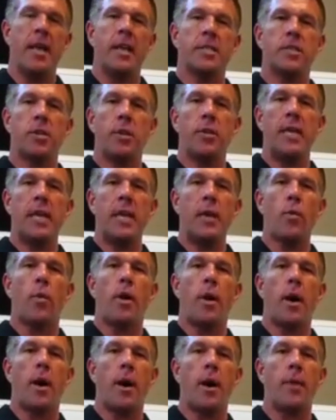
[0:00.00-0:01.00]
So the
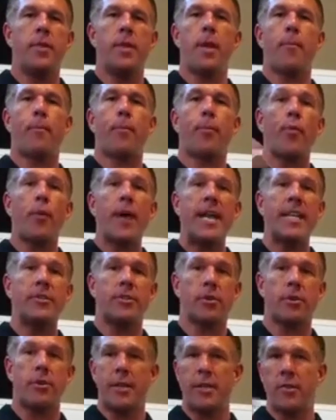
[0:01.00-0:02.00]

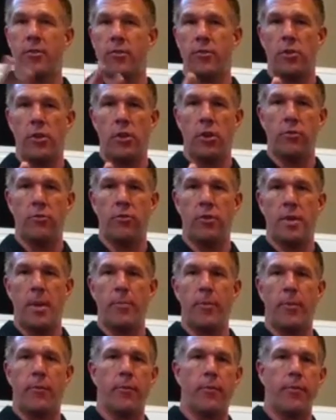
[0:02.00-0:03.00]
appraiser, and this is a huge
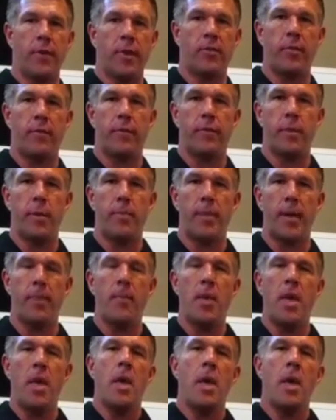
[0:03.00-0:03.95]
tip if you're fixing and flipping,